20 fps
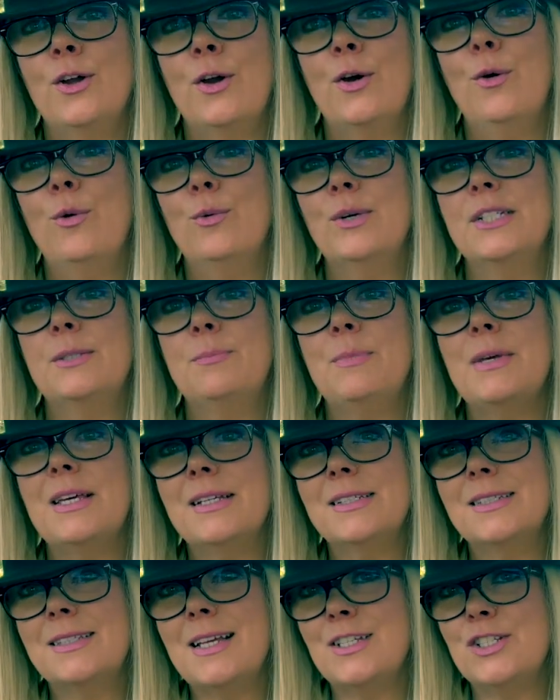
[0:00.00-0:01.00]
what's
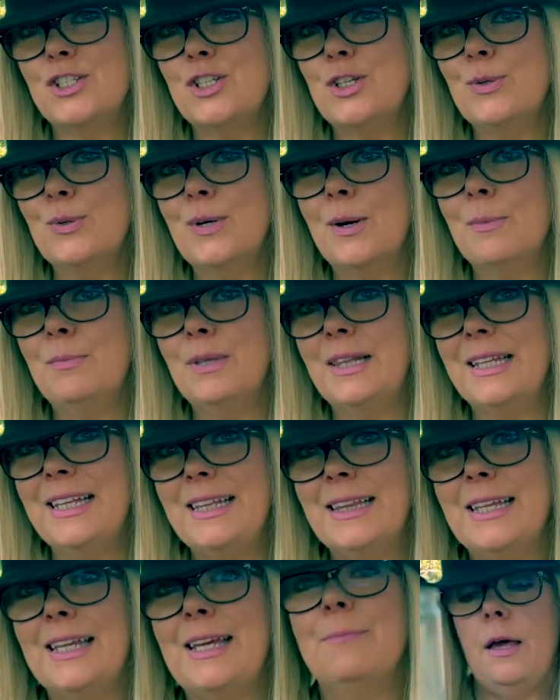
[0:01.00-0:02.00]
being sent to you
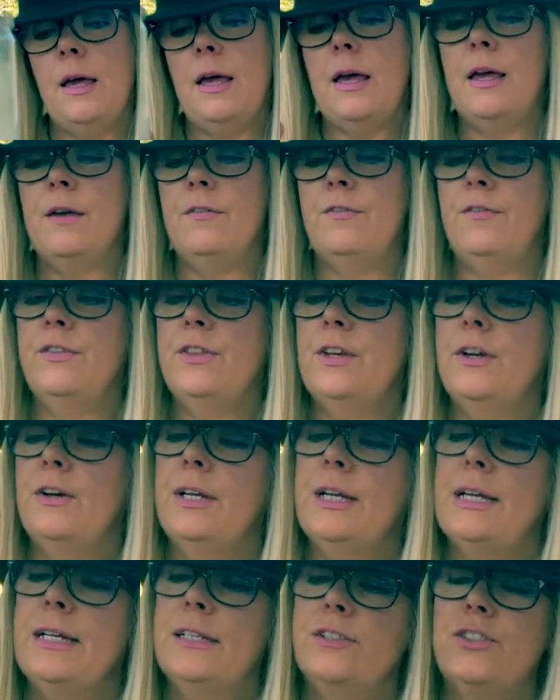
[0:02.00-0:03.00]
completely. If there
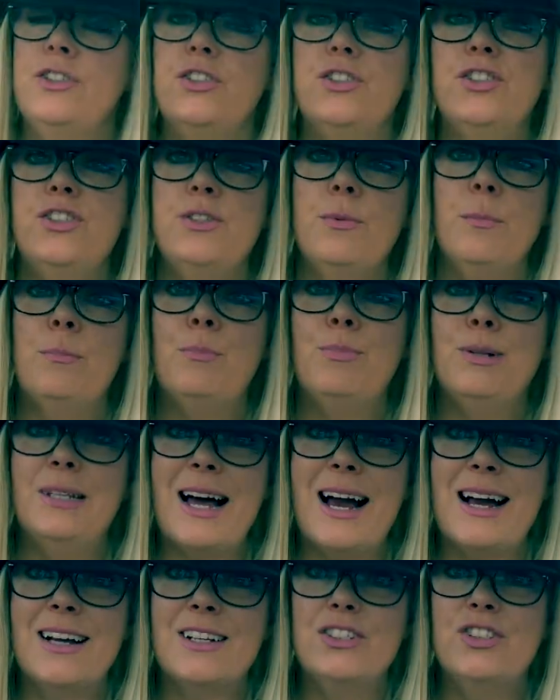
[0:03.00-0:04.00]
is
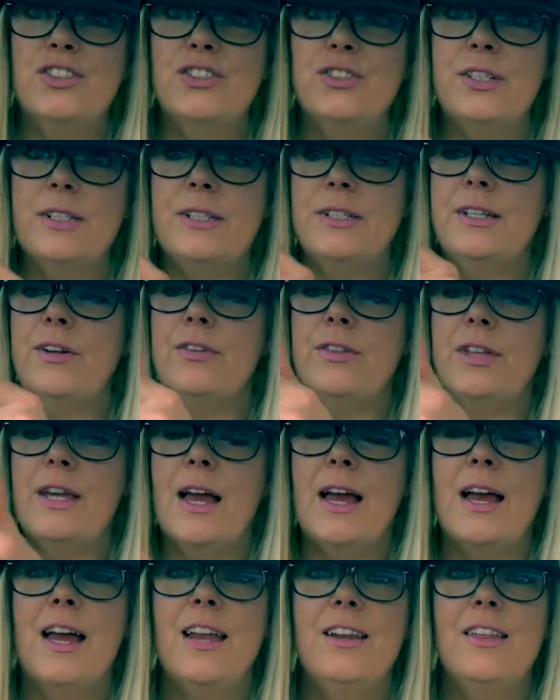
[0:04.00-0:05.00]
black soot near
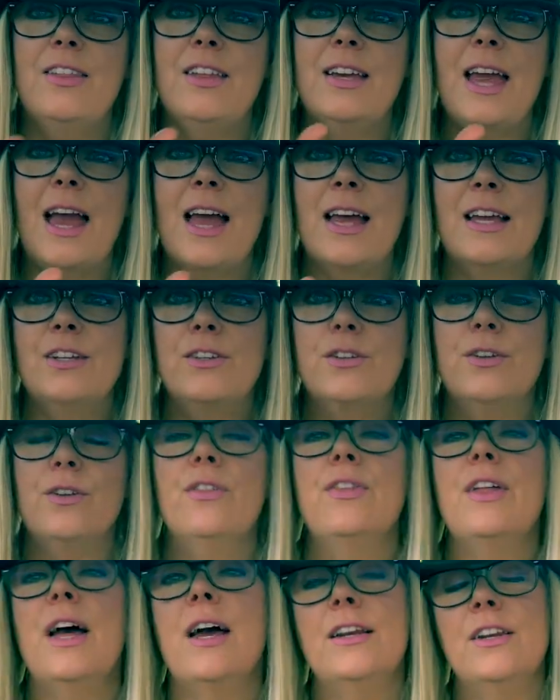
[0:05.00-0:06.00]
the end of the
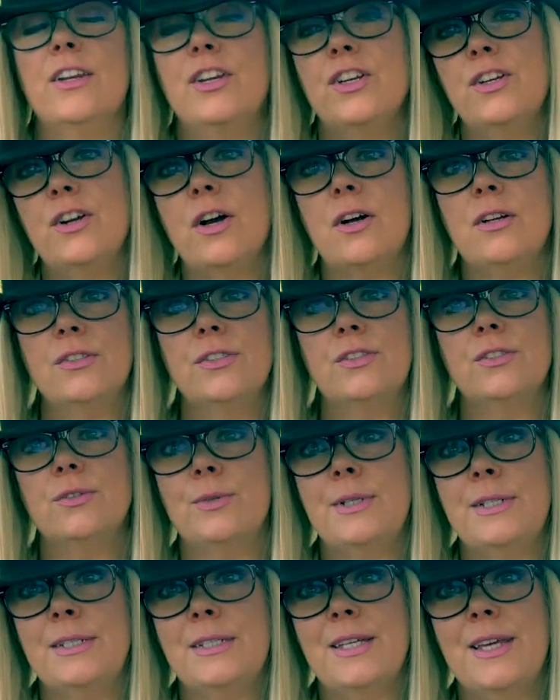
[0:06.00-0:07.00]
candle, that can
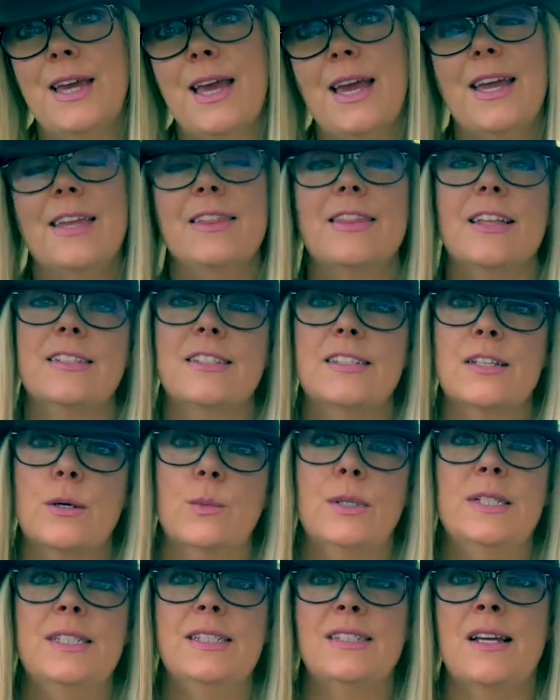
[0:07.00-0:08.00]
also indicate that
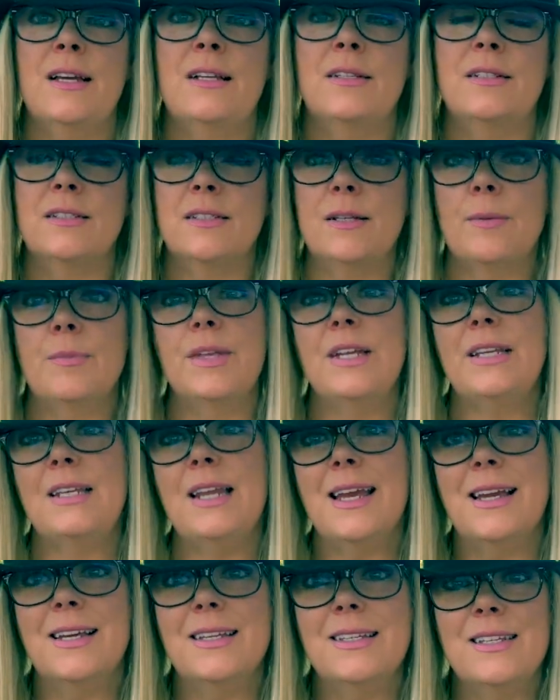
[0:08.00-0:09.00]
someone sent something
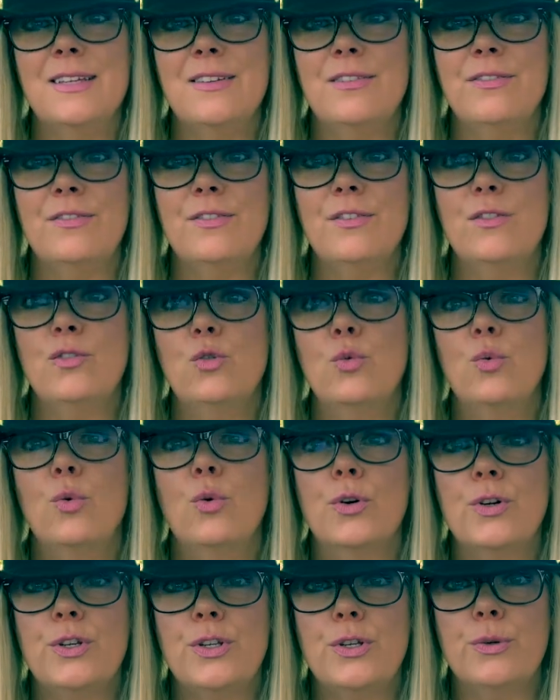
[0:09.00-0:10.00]
negative
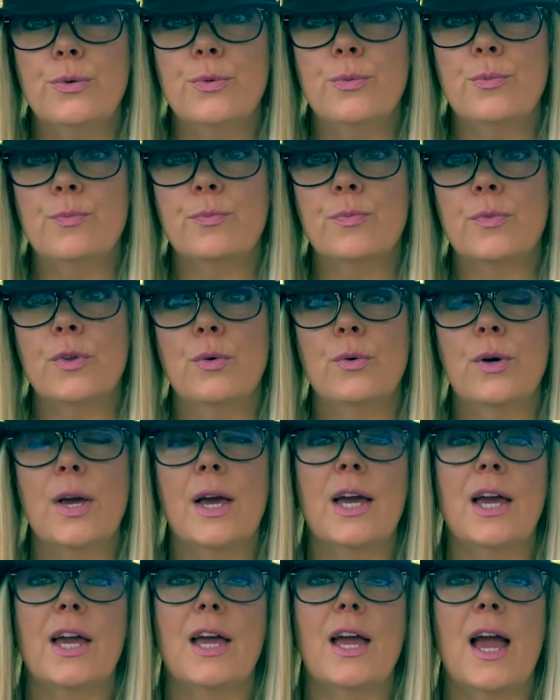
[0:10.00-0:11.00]
toward you,
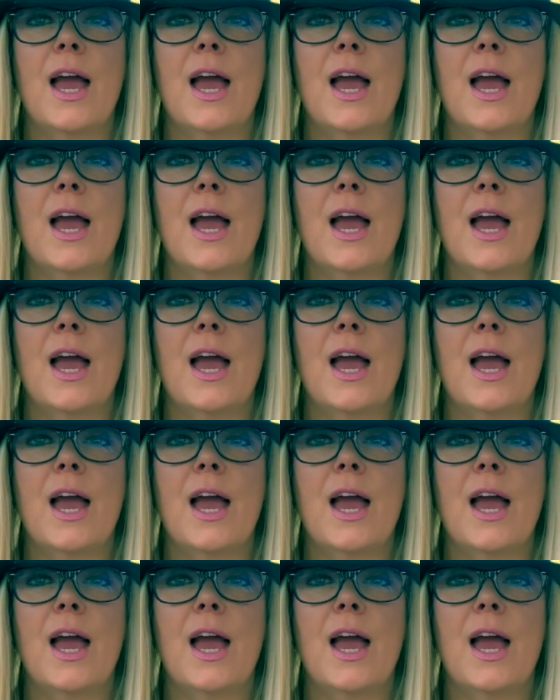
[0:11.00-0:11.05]
okay?